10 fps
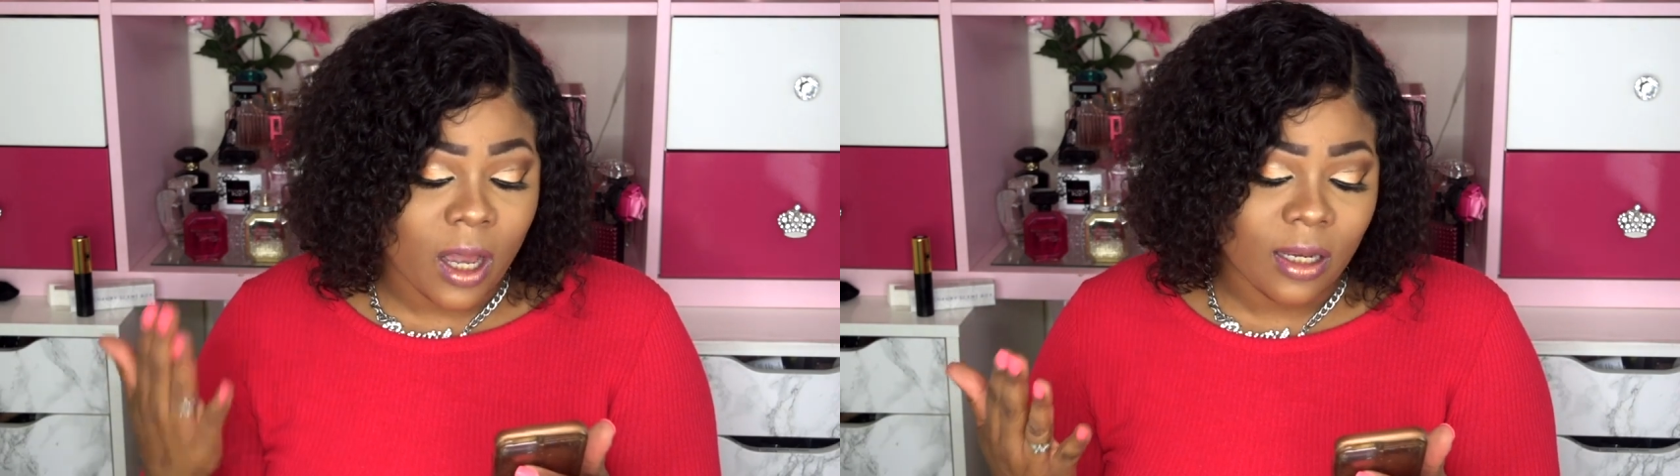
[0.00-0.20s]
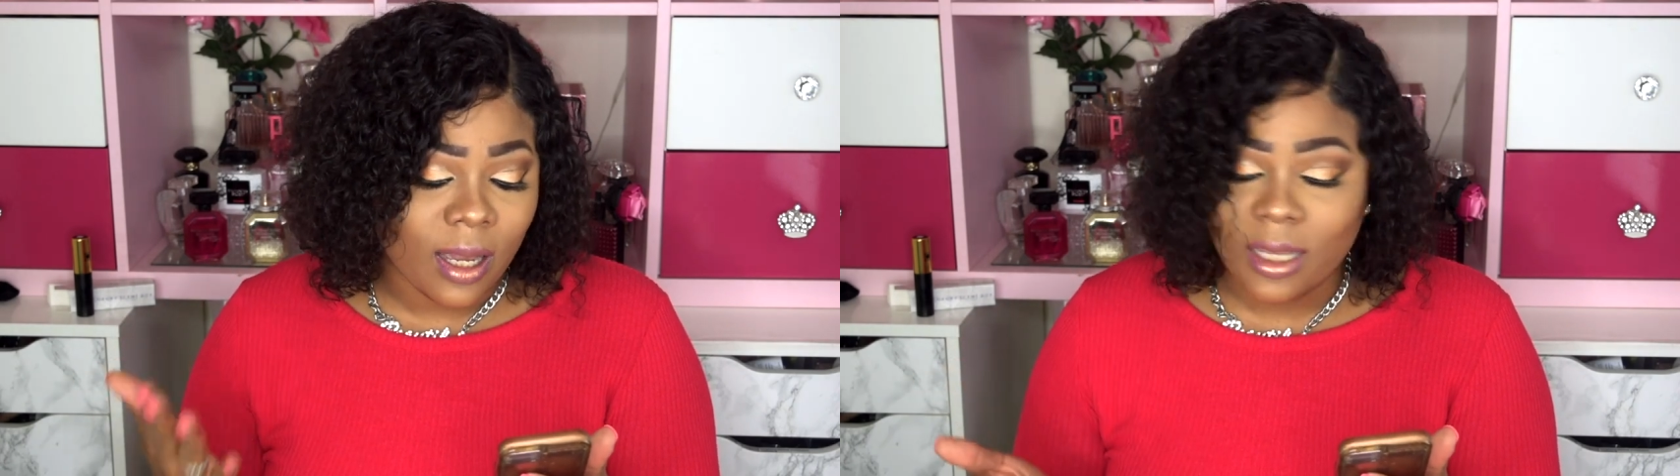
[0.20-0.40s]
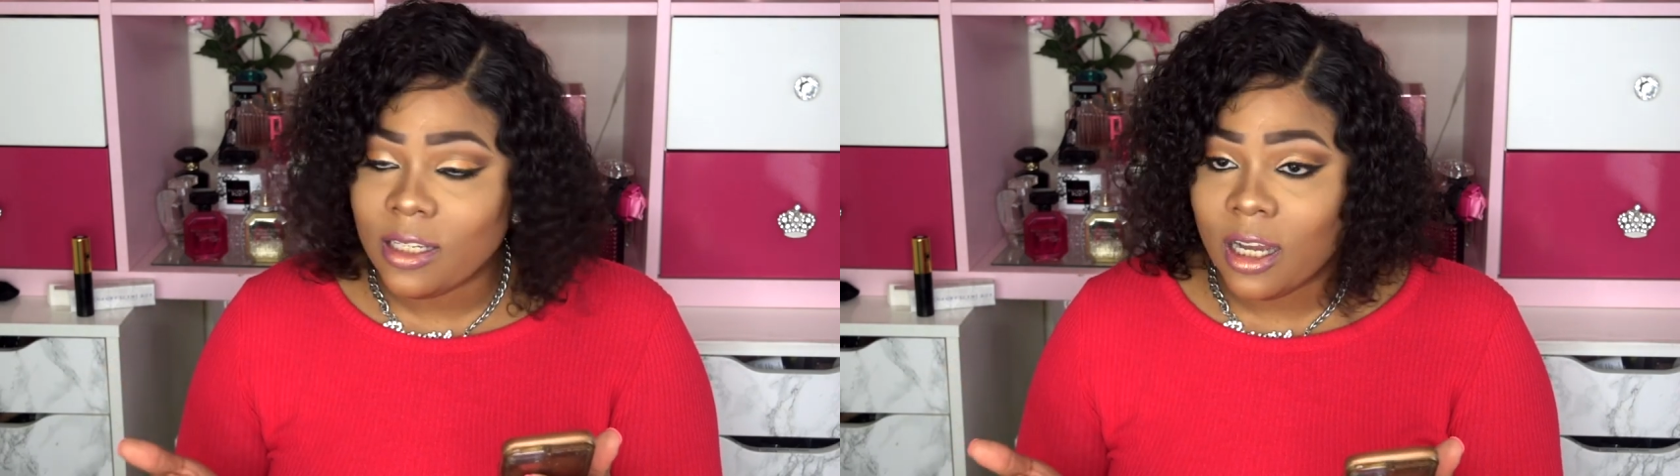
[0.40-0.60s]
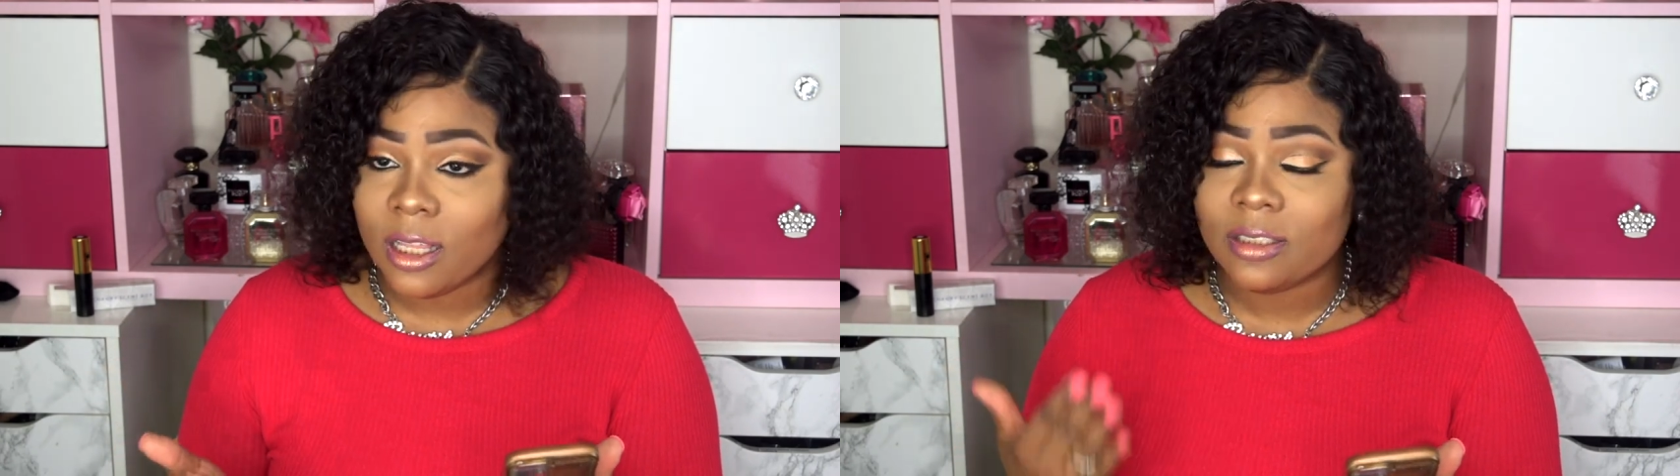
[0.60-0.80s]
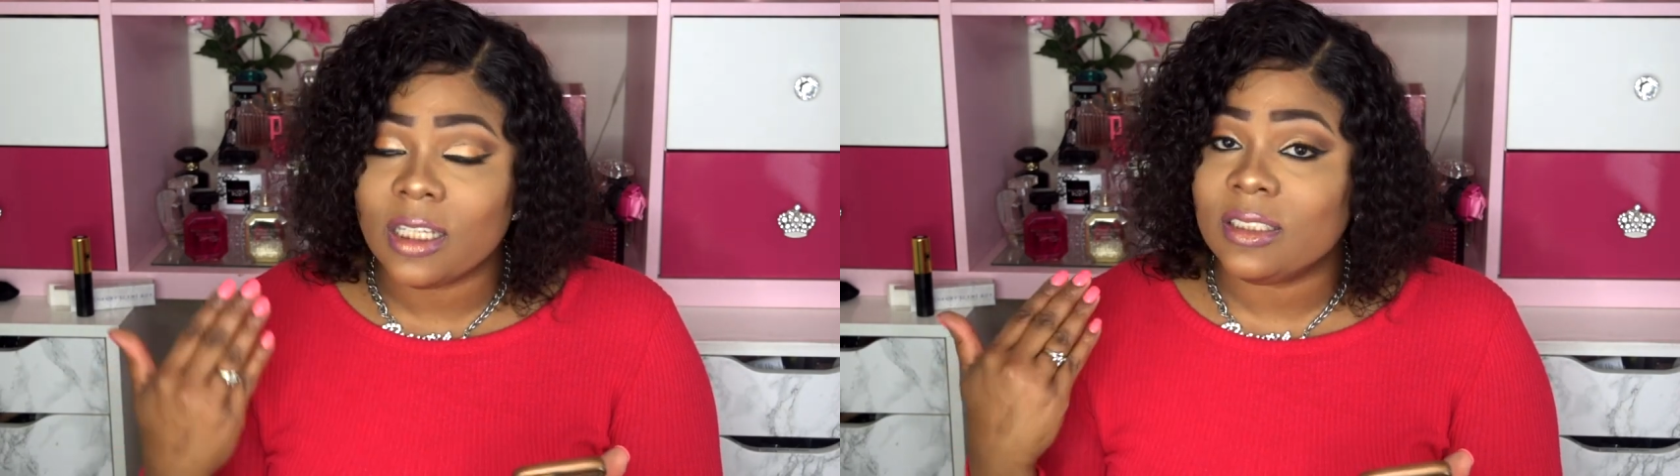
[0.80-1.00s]

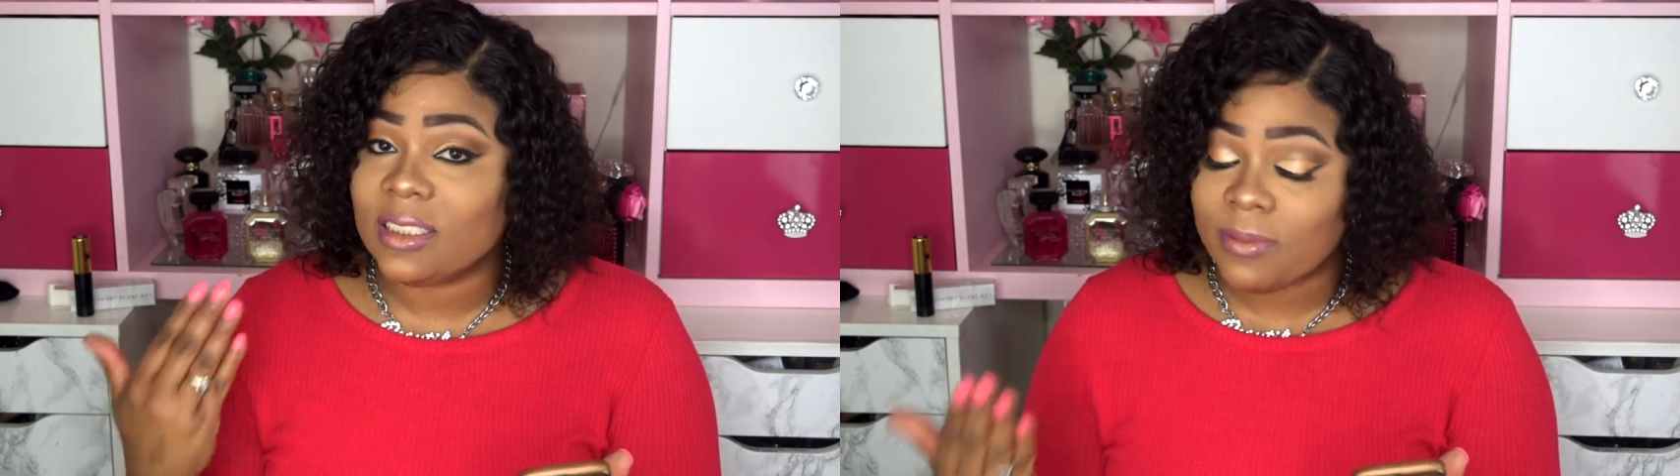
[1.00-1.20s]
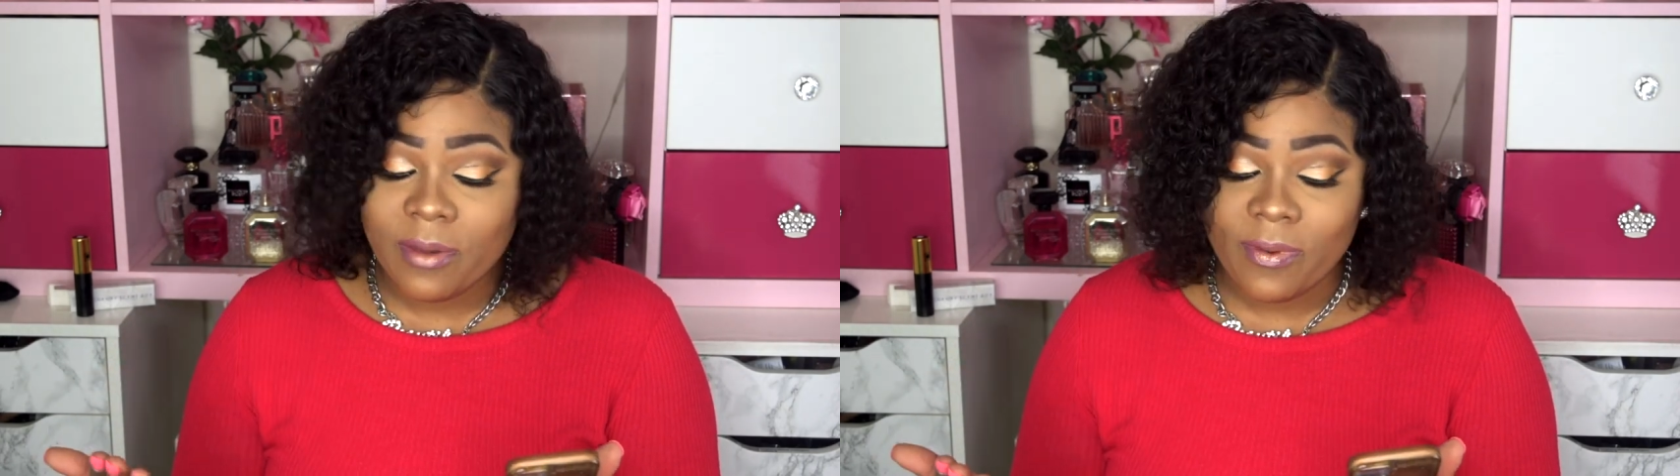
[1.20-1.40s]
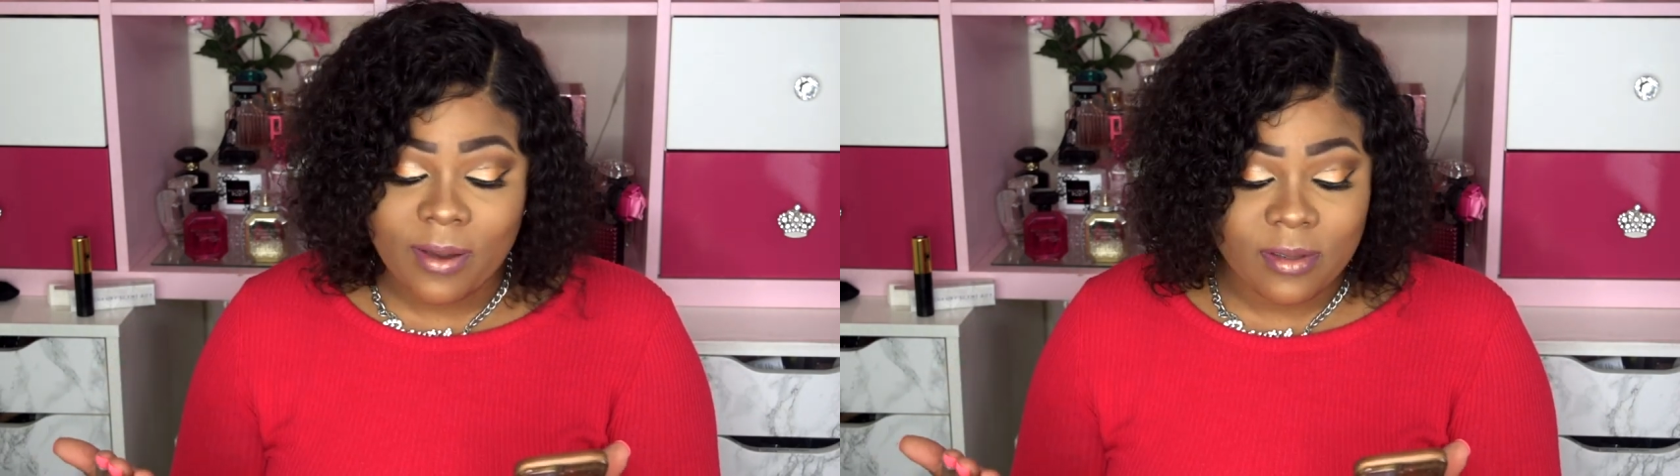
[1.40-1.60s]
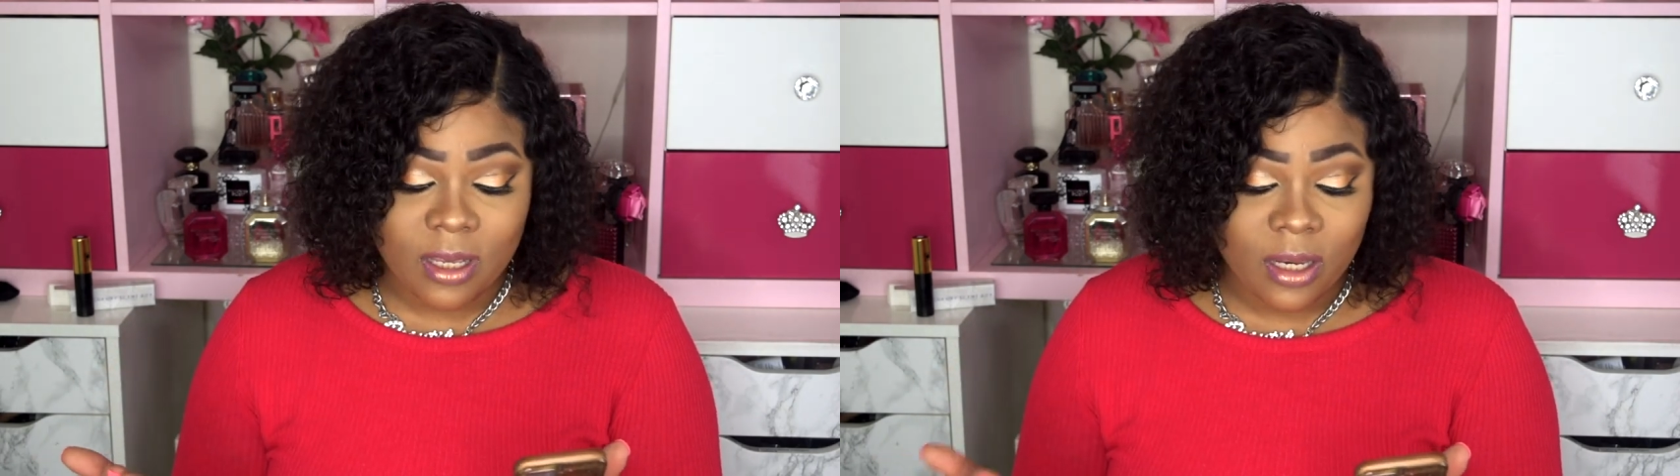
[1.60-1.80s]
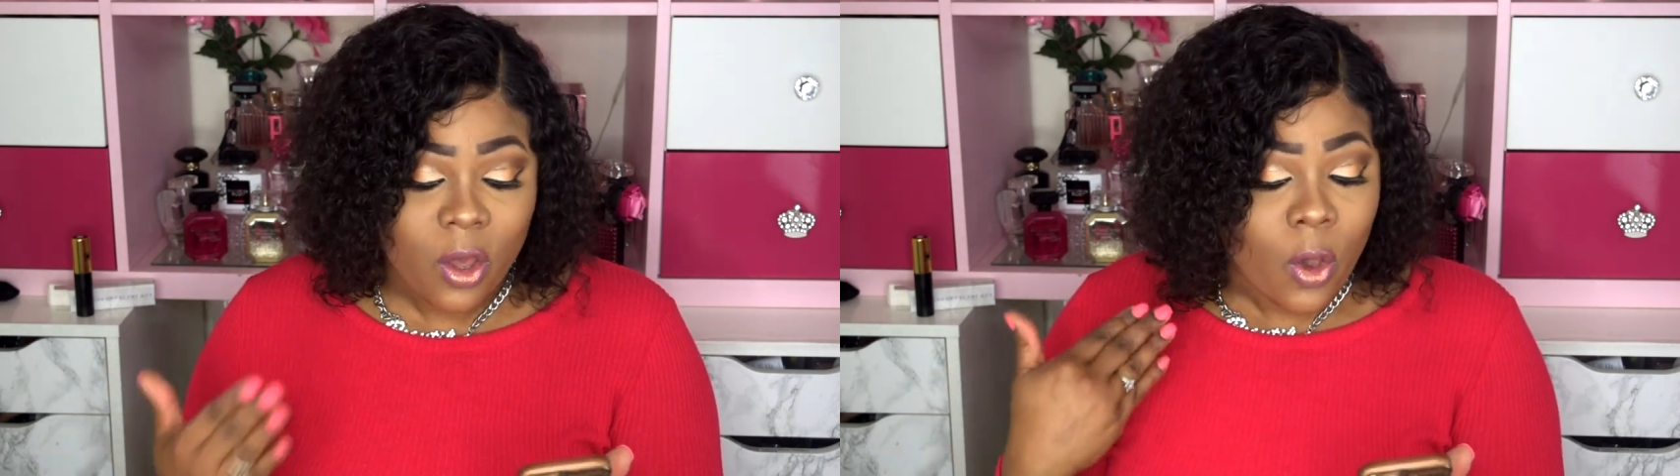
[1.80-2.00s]

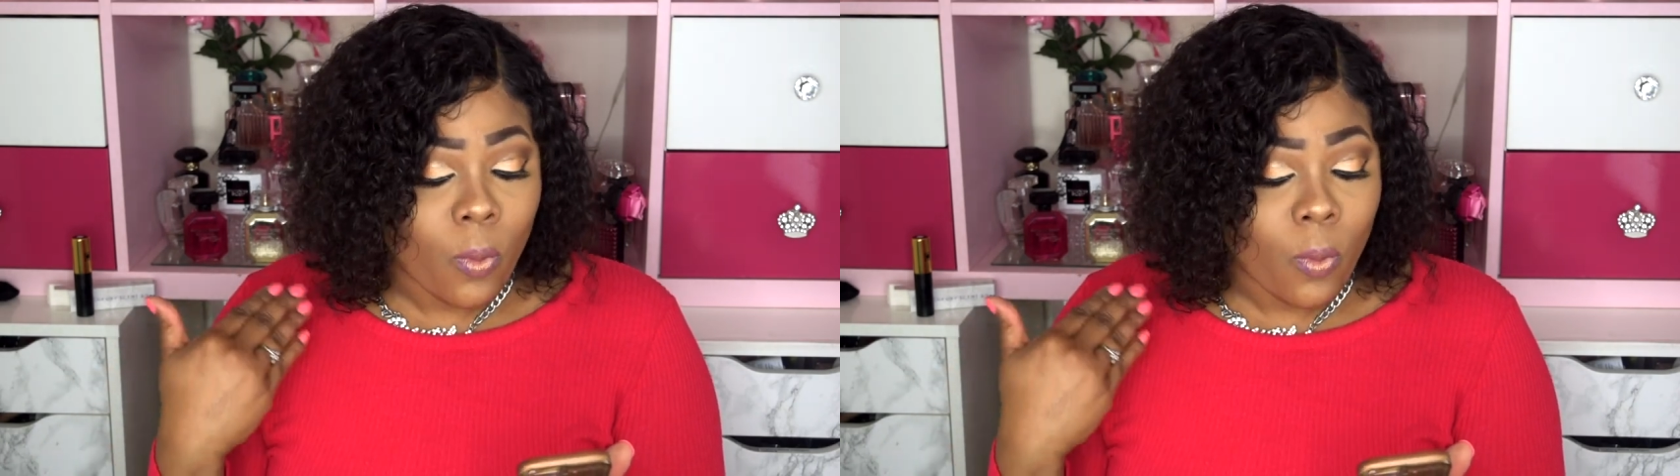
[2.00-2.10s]
$9.75